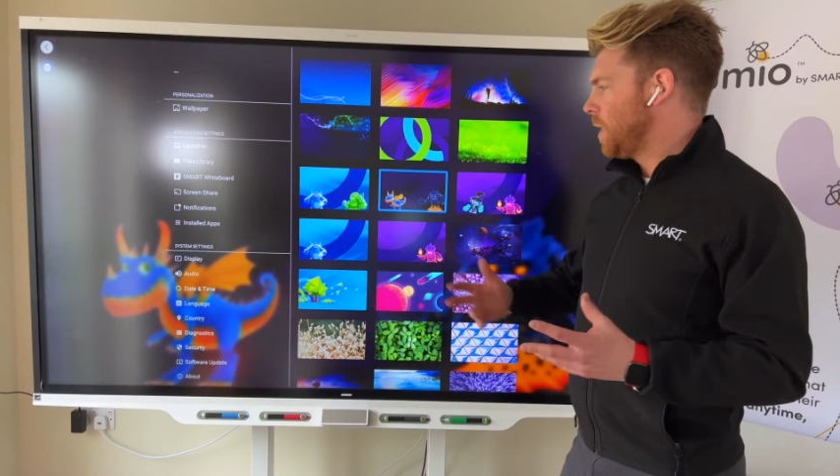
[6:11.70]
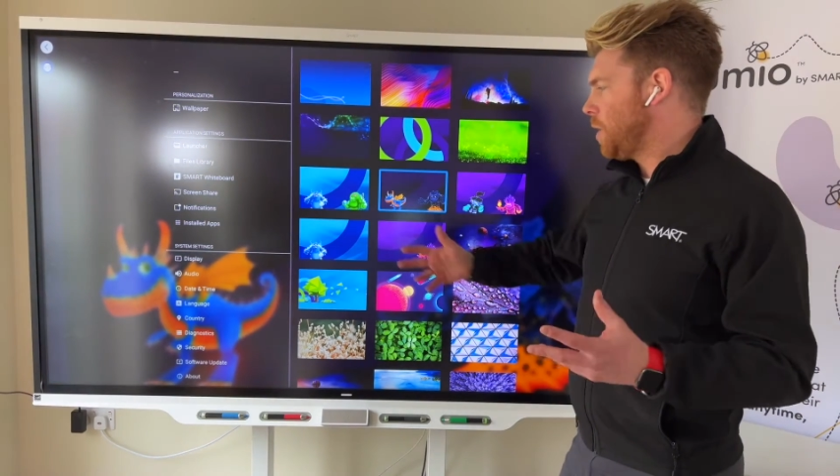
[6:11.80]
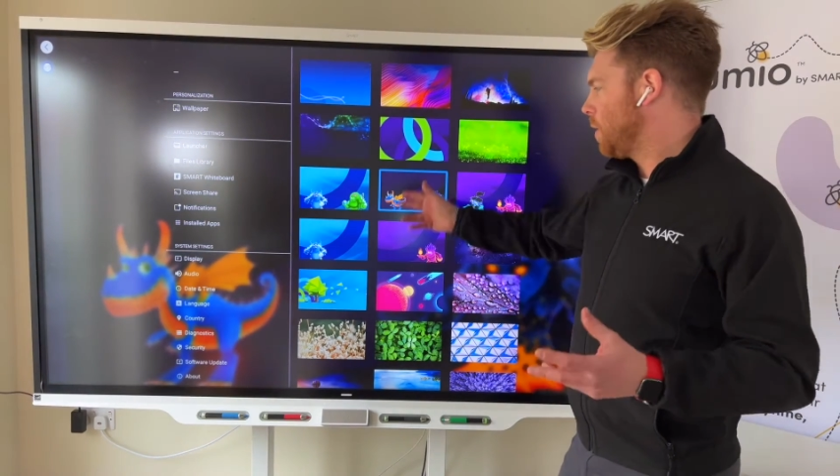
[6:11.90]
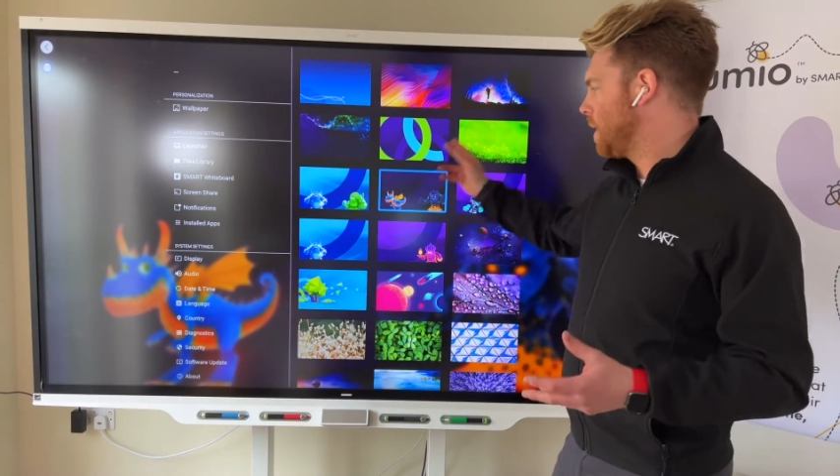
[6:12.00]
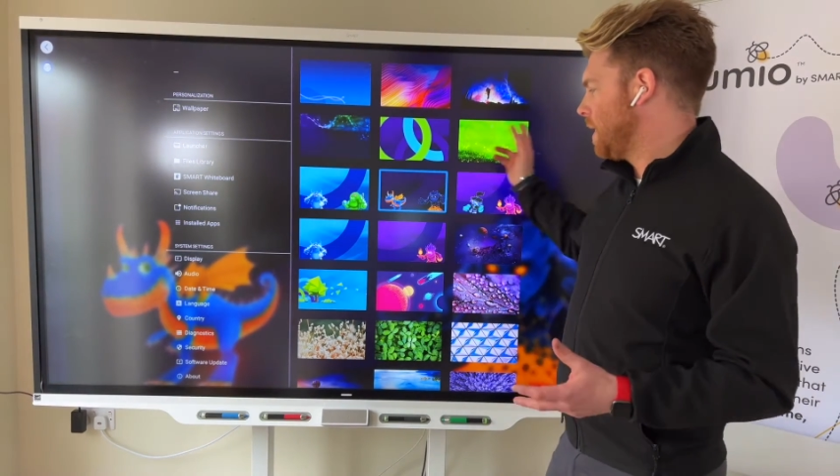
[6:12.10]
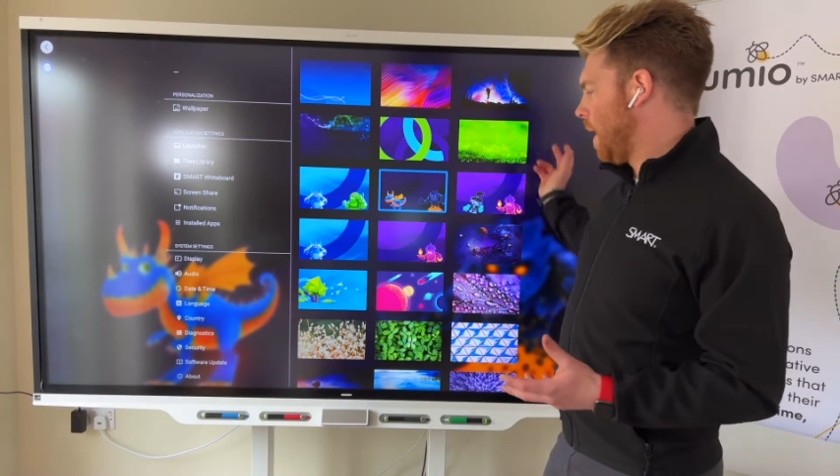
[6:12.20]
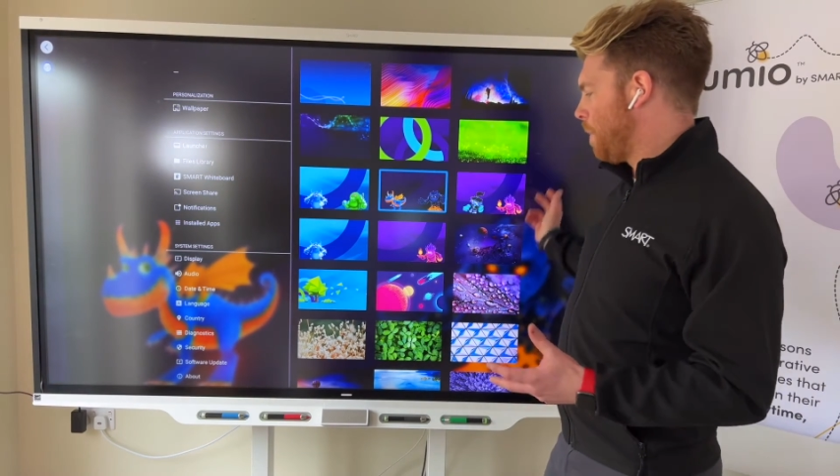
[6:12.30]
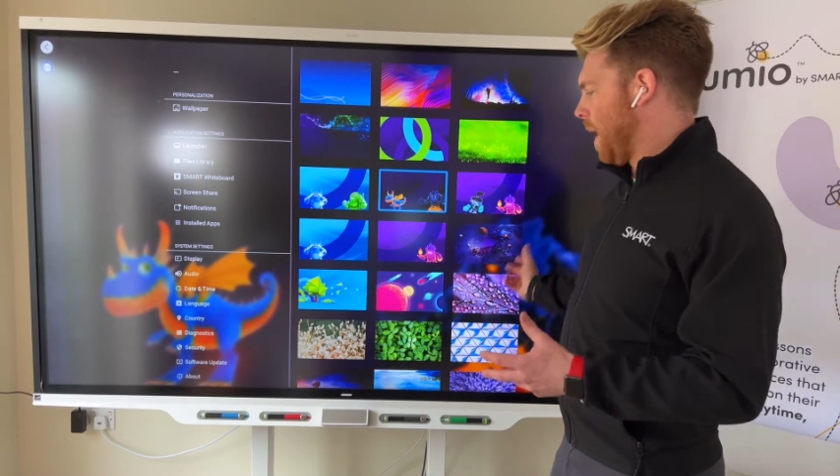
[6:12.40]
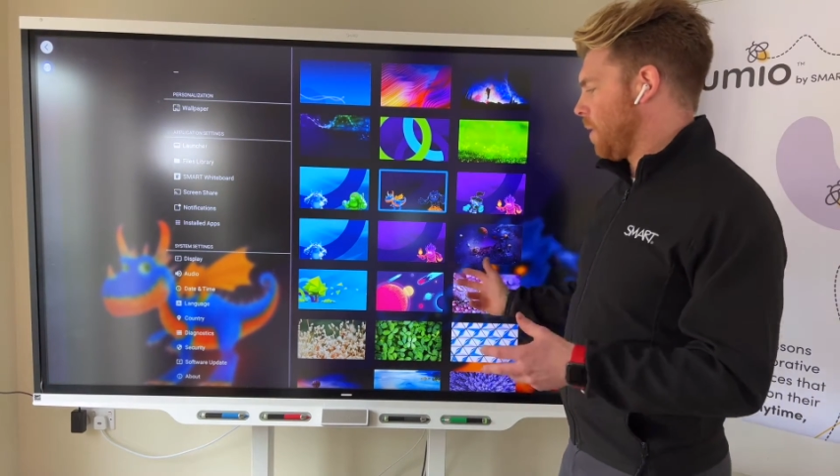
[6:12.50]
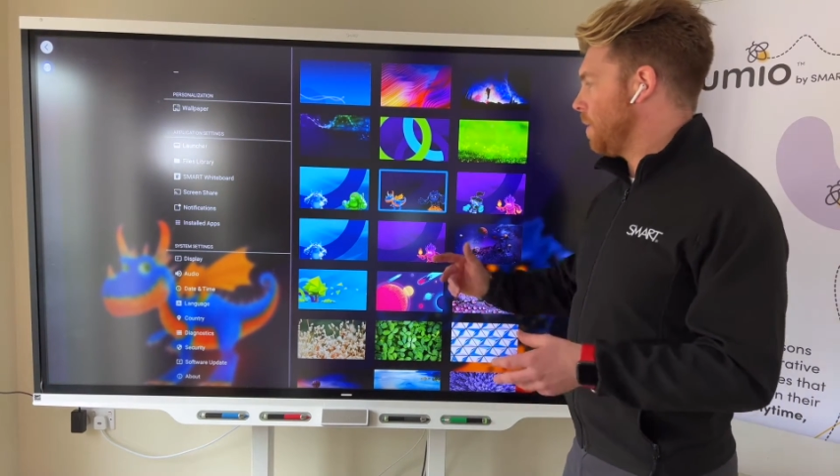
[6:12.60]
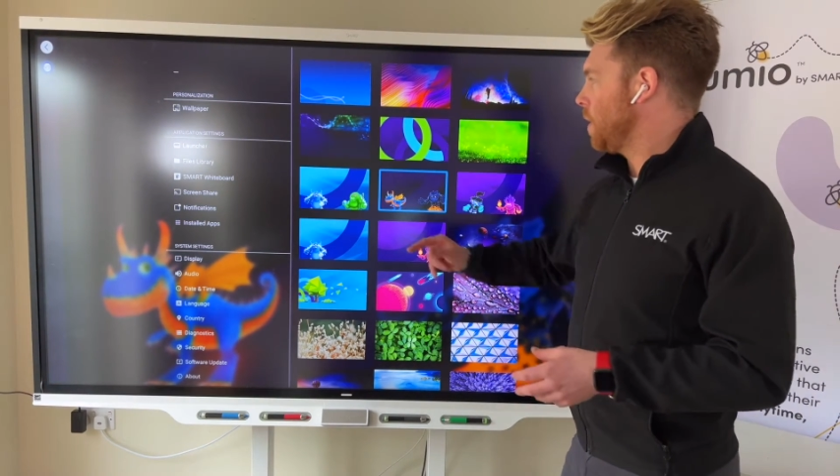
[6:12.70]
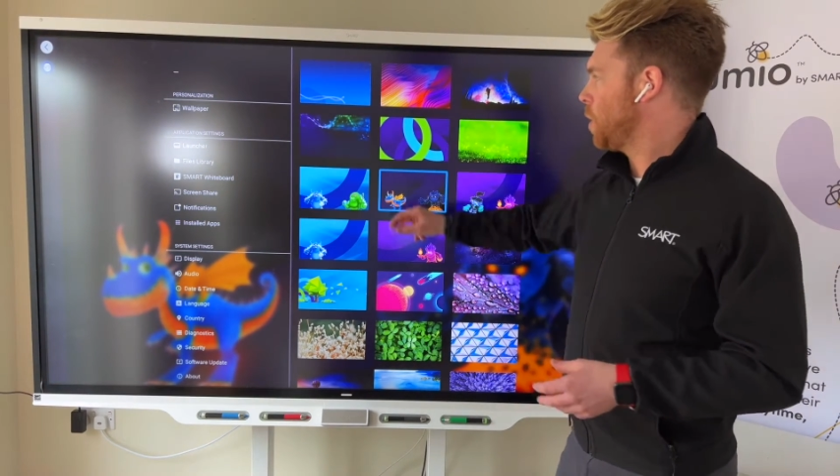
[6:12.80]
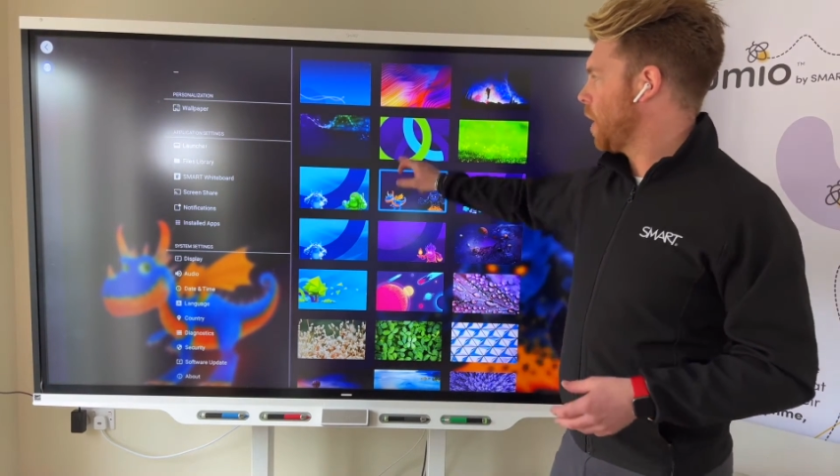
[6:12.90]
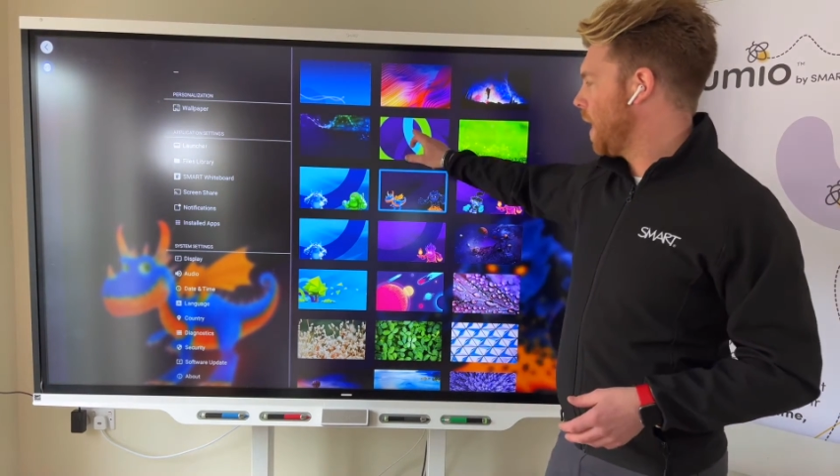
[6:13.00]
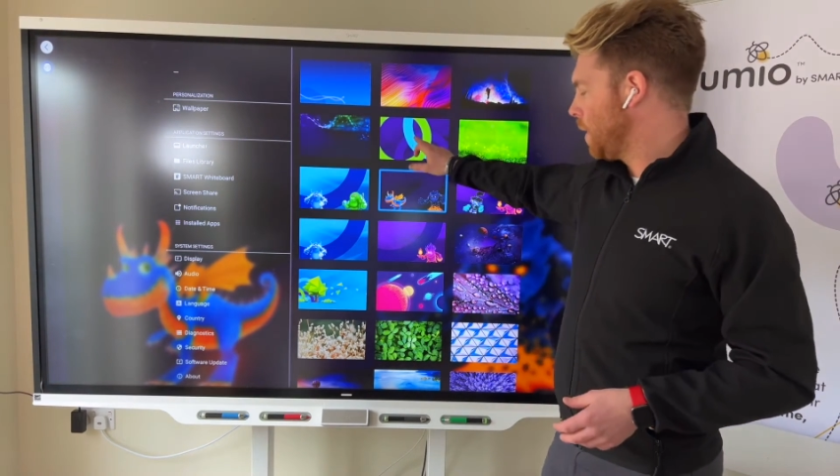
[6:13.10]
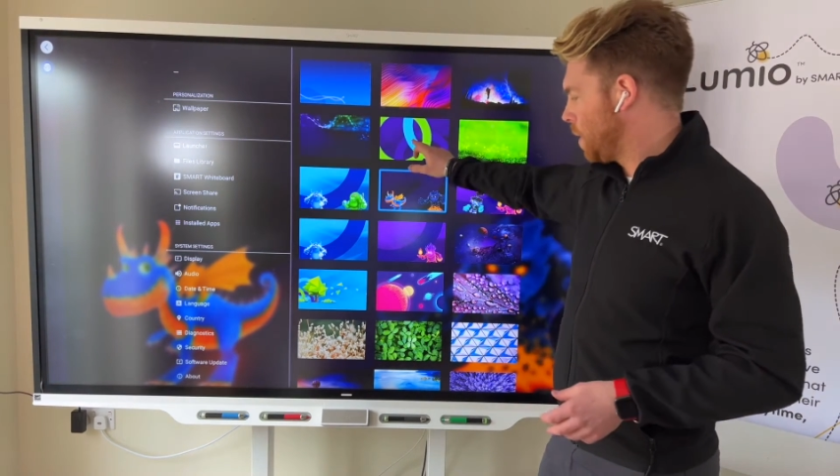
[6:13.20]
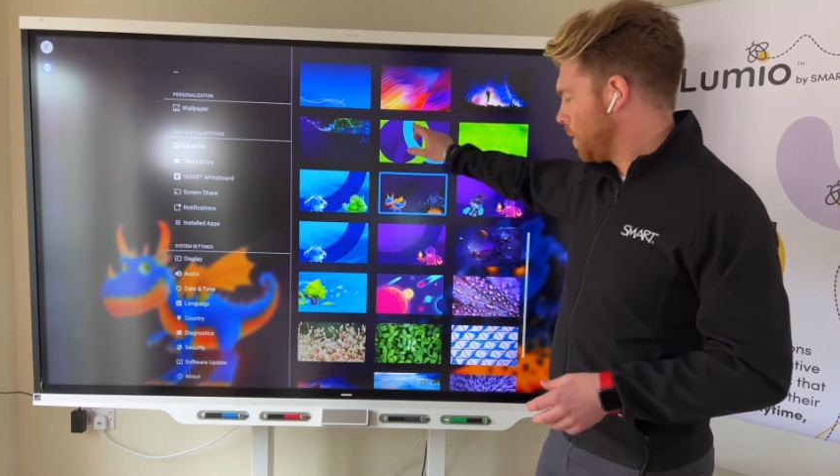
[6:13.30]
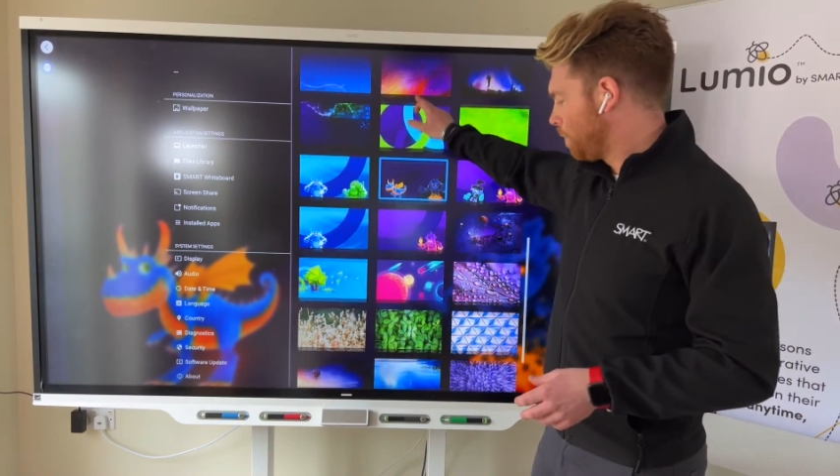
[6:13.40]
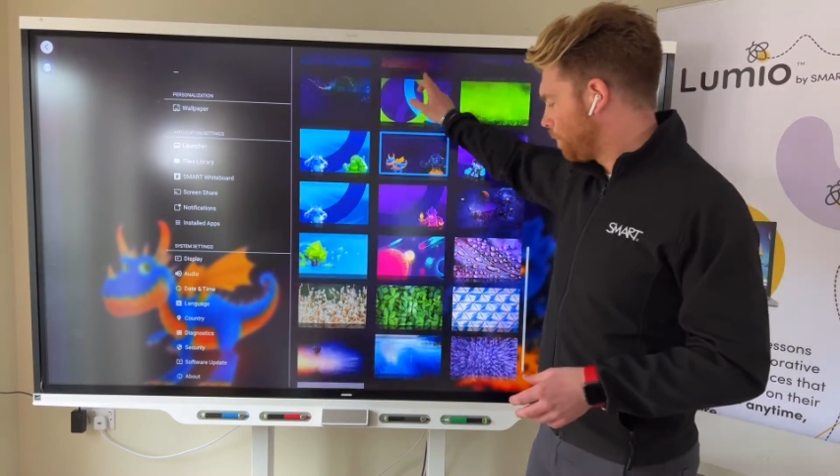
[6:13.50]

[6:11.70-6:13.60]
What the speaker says: So you can see that background has changed.